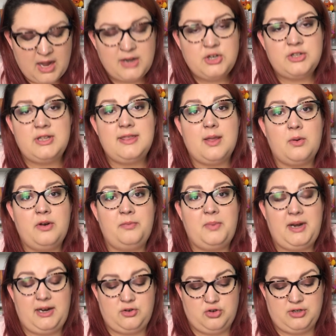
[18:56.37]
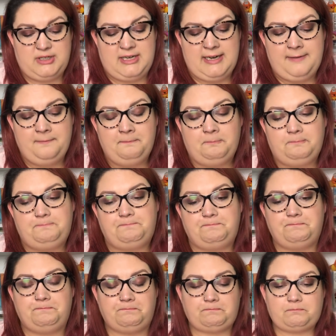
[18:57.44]
I just think that would have been interesting.
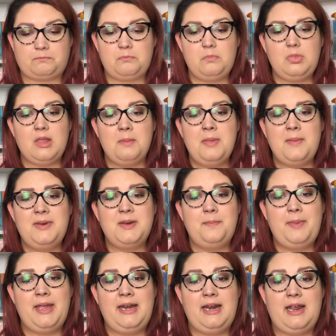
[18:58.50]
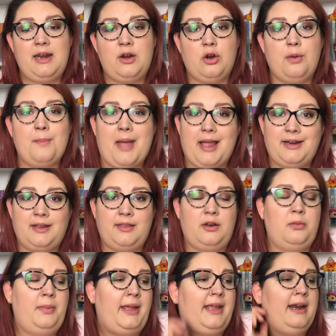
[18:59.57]
Maybe to bend in her mind a
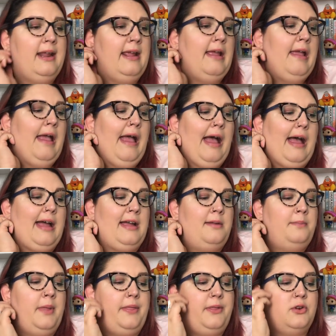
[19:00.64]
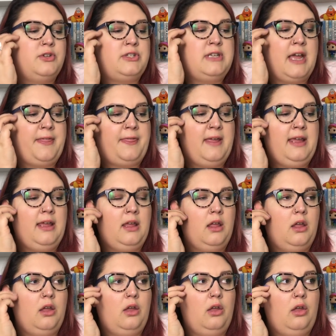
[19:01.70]
little bit. Um, there's nothing,
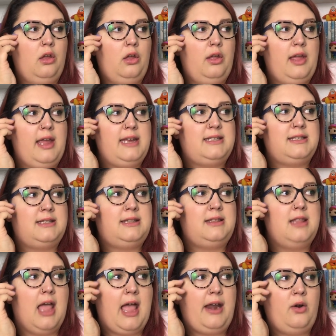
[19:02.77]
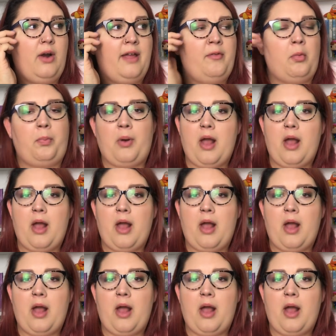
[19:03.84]
it, I don't have a